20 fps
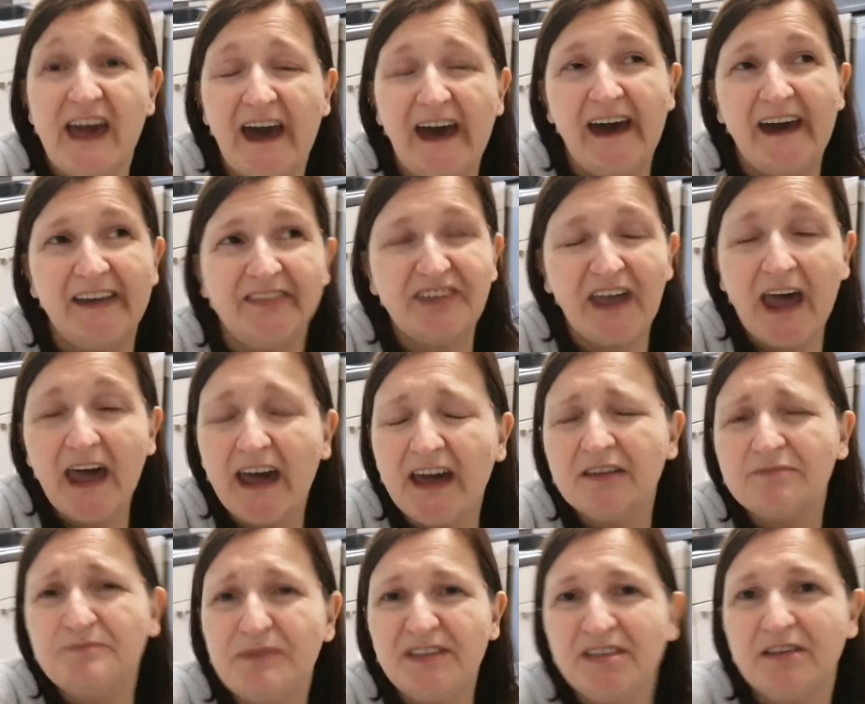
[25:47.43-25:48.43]
and I
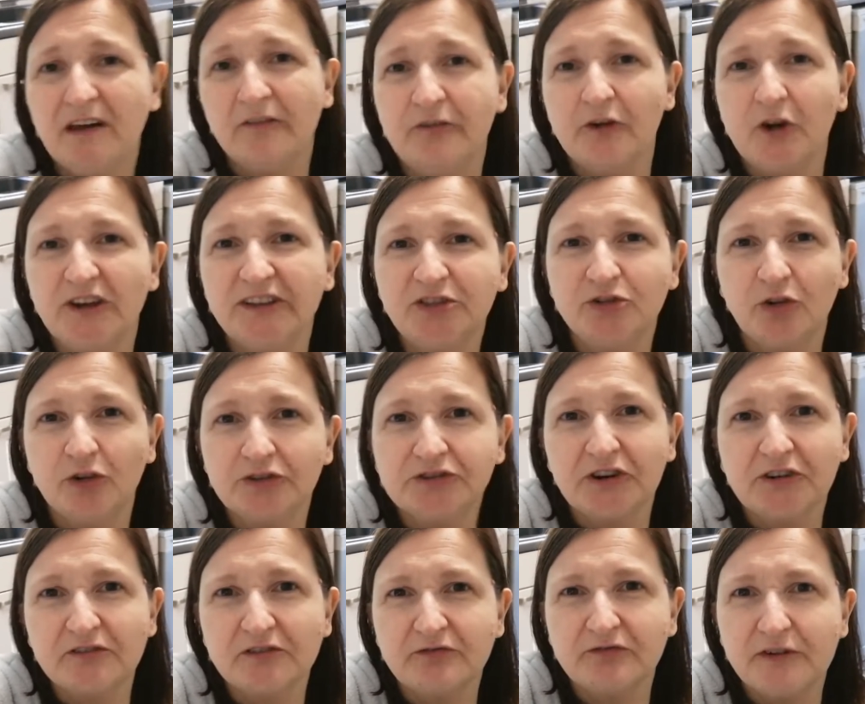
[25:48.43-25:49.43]
had been avoiding
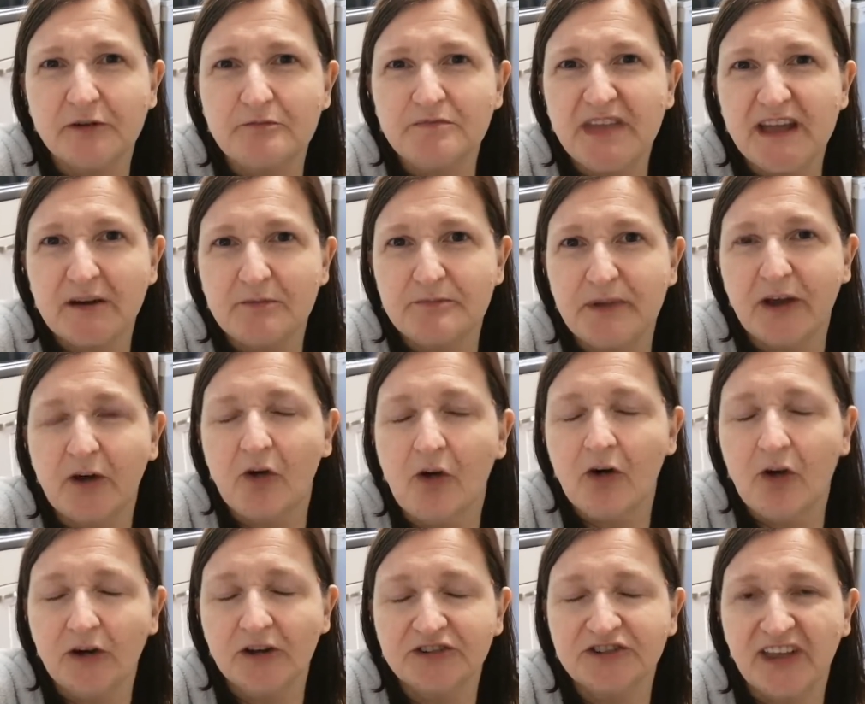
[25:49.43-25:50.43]
ordering from there
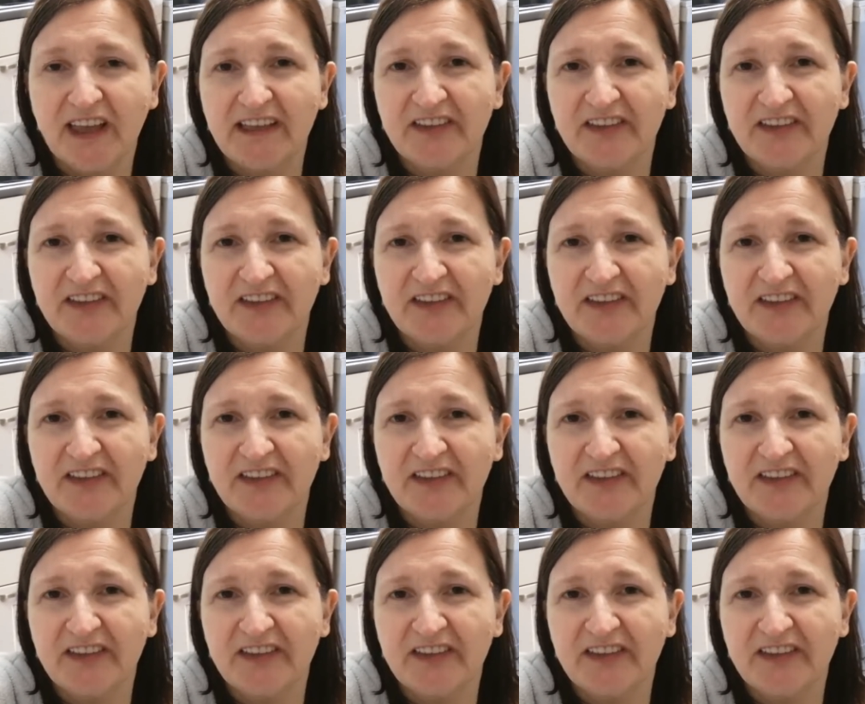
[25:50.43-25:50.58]
because